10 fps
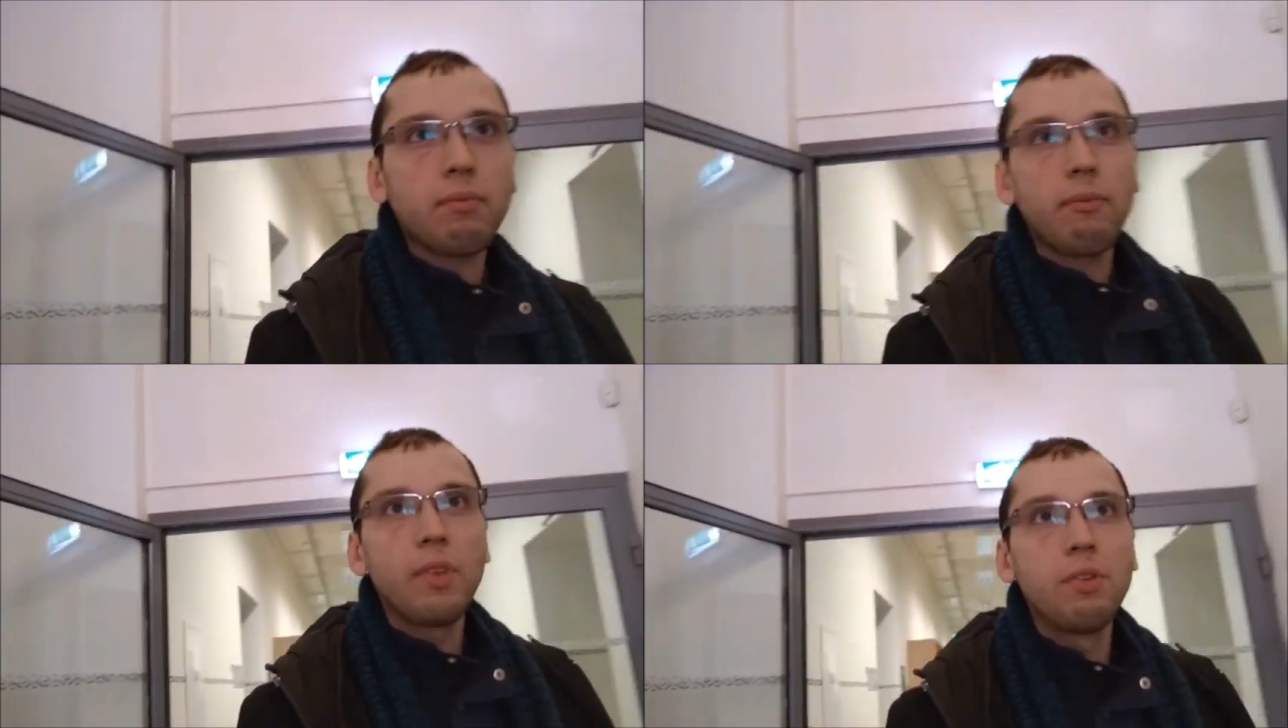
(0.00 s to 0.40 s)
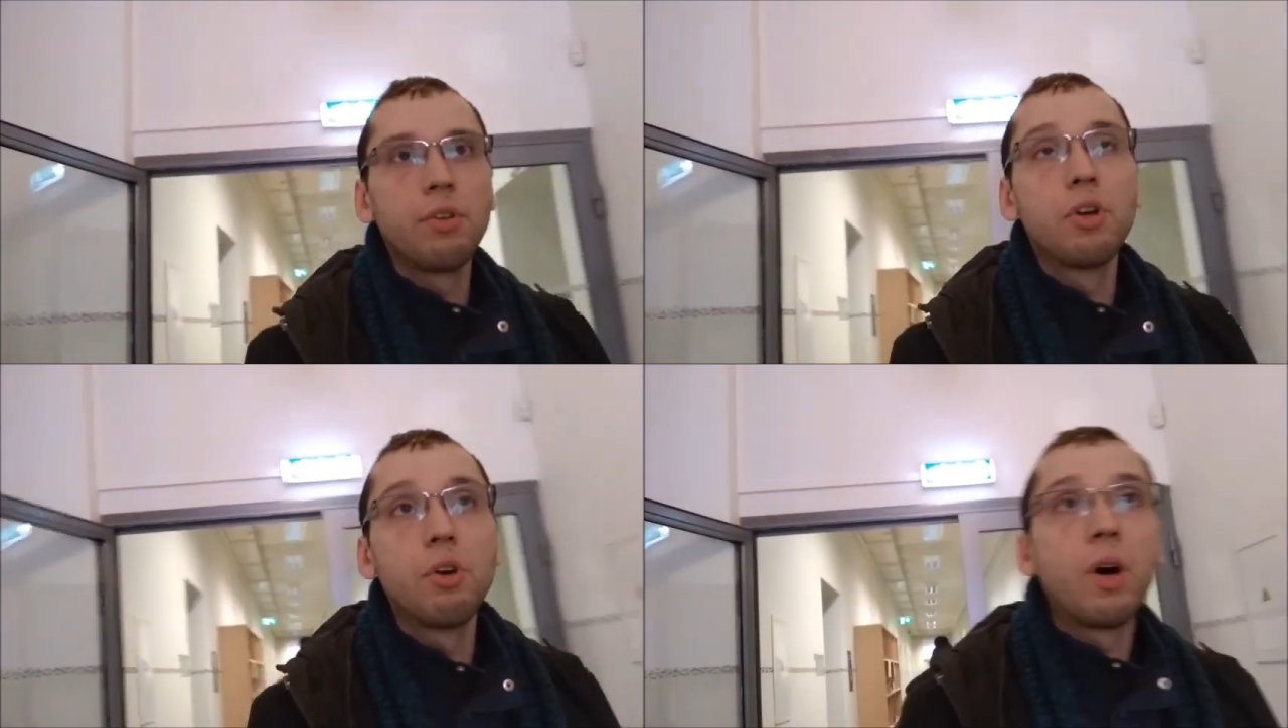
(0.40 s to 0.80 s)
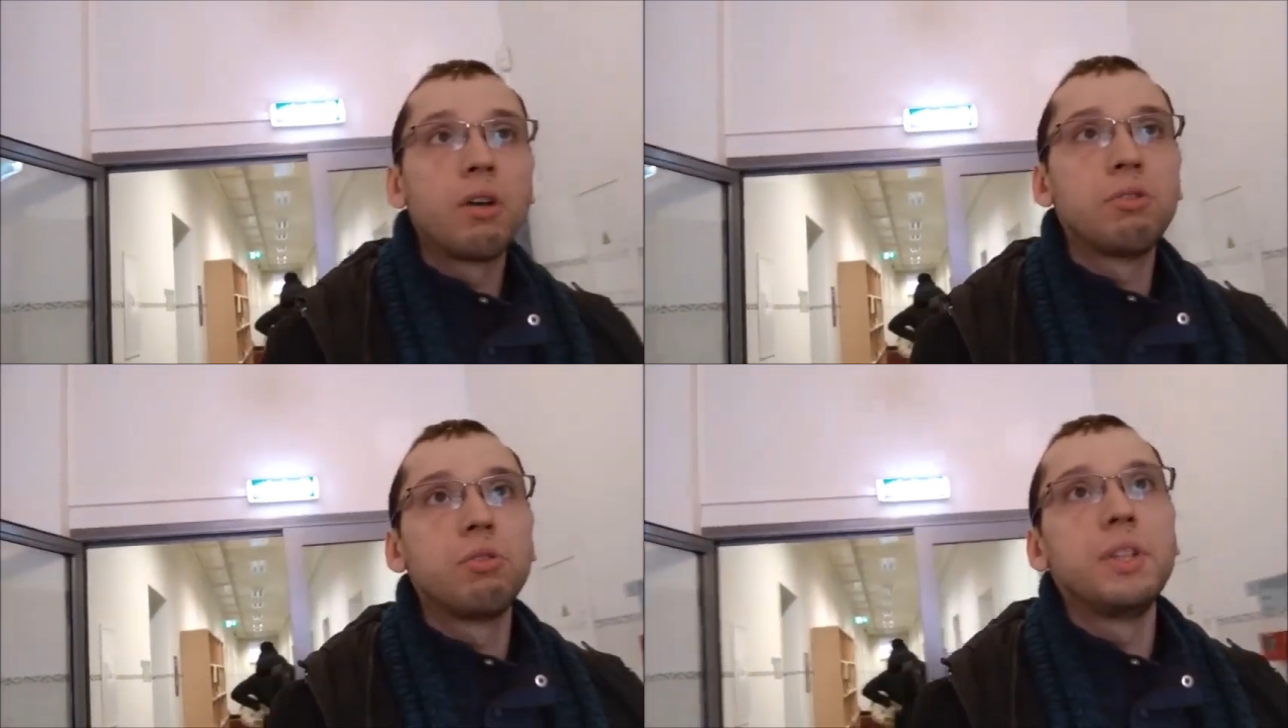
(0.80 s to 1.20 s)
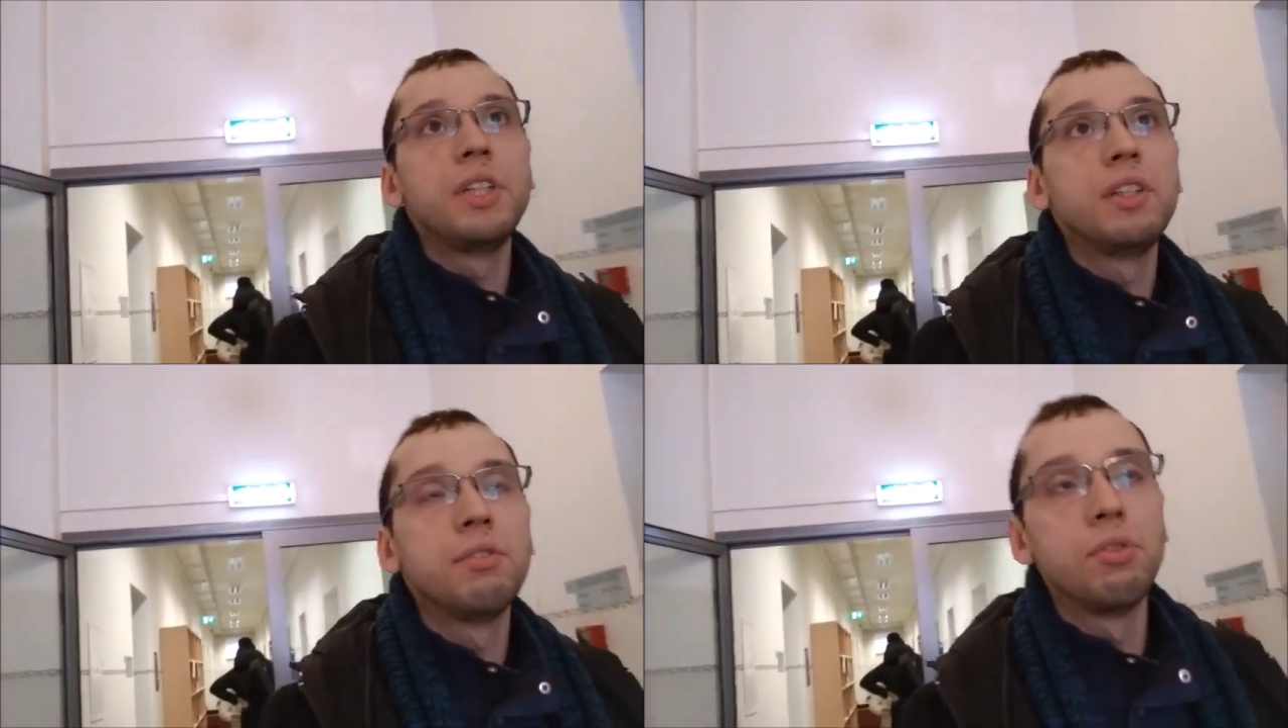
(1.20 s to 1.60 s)
if you go out to
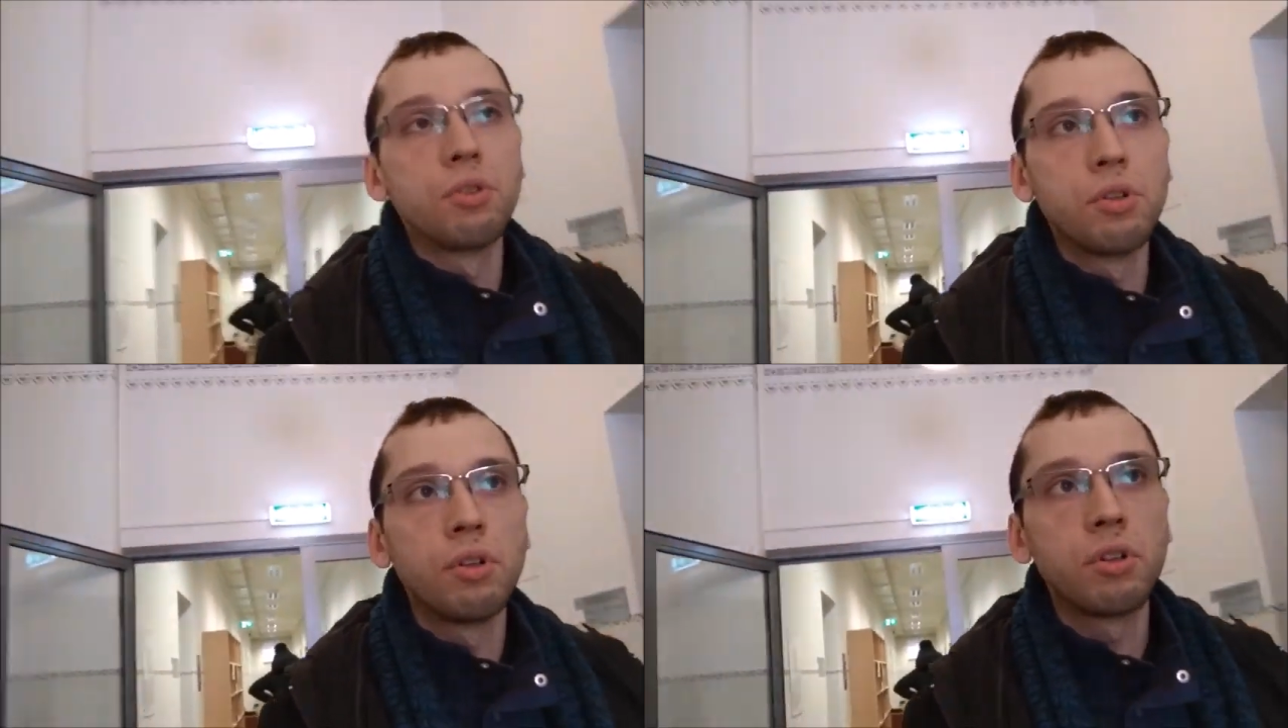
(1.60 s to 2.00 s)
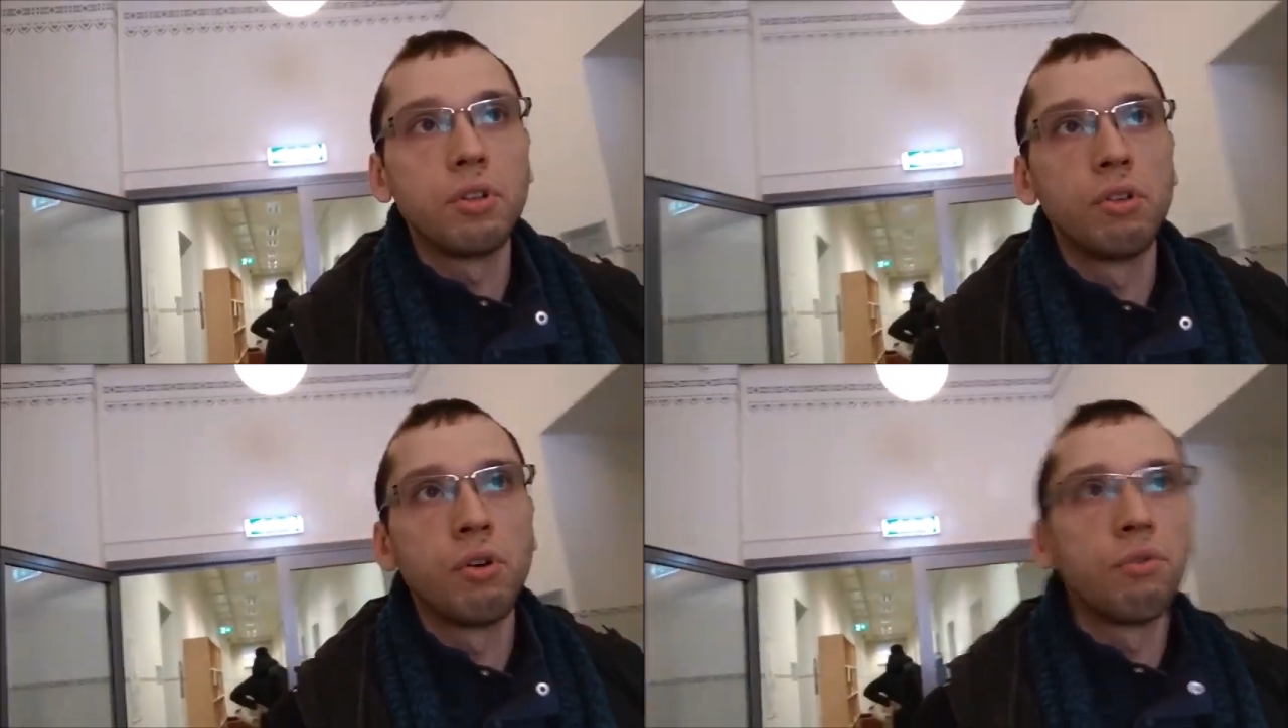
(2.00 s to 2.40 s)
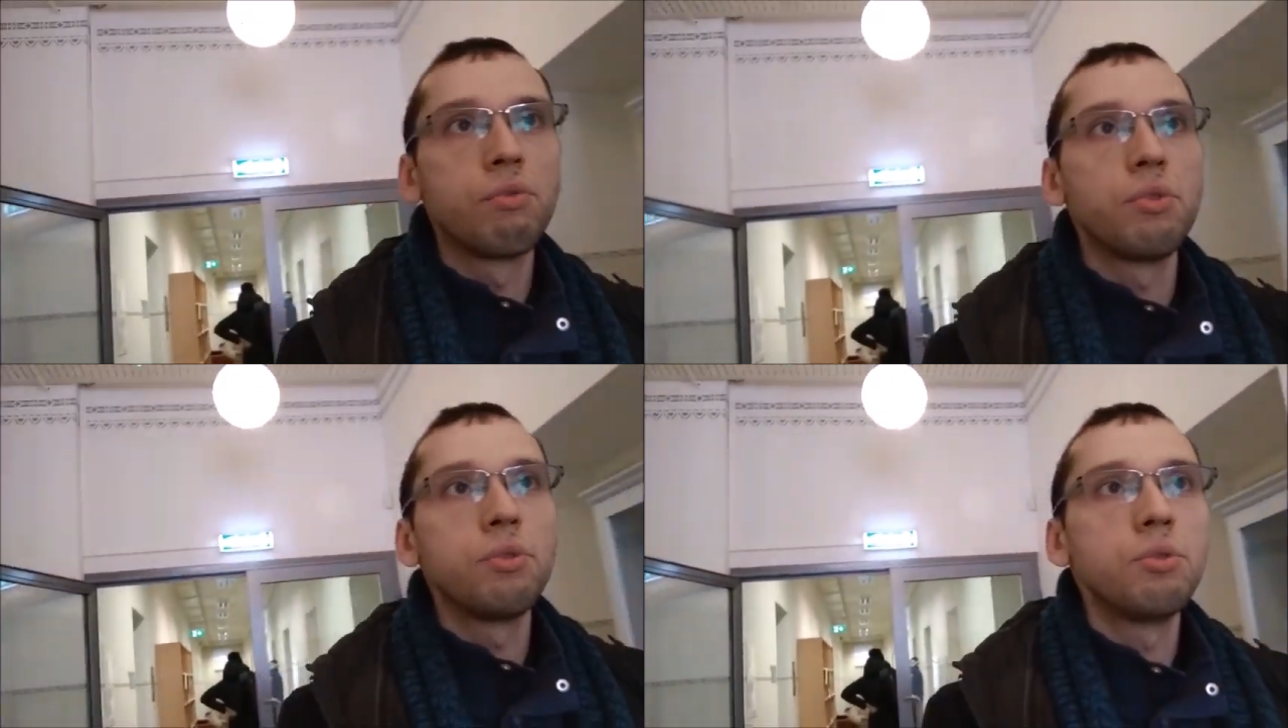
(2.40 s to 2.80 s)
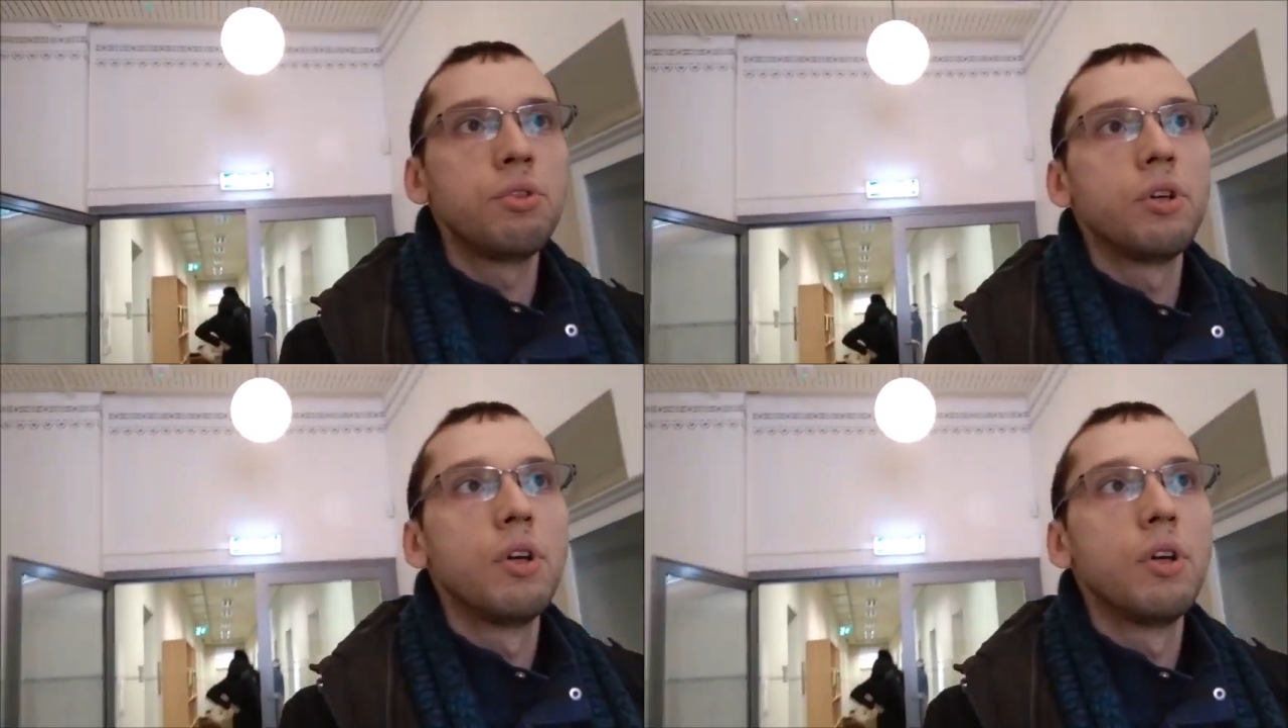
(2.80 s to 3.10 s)
eat, if you cook your own food,